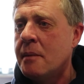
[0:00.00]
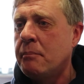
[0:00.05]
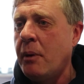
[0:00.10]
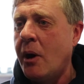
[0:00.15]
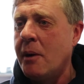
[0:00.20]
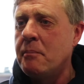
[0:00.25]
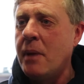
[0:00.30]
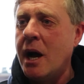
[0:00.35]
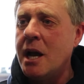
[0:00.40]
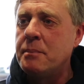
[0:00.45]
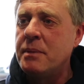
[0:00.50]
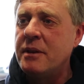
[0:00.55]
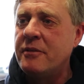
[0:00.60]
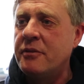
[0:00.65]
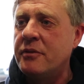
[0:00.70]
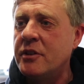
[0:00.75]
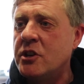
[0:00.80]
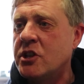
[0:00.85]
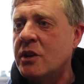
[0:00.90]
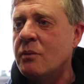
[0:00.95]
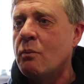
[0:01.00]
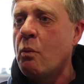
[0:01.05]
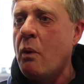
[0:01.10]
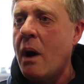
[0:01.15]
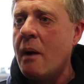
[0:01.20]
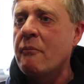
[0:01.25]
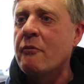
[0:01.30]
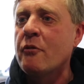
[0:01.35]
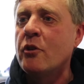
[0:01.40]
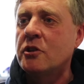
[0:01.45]
by maybe fishing
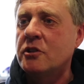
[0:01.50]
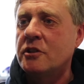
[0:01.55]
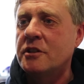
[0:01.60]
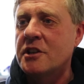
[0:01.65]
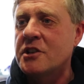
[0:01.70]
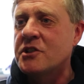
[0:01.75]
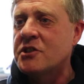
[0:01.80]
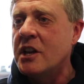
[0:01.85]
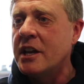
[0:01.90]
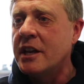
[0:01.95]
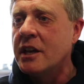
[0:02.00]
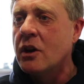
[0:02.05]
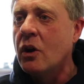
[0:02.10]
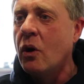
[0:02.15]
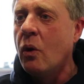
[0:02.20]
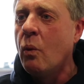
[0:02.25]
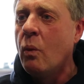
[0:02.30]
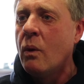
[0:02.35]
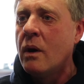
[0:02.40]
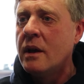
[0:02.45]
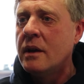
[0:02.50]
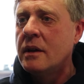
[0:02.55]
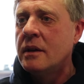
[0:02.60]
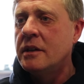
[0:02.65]
1 rod on a single,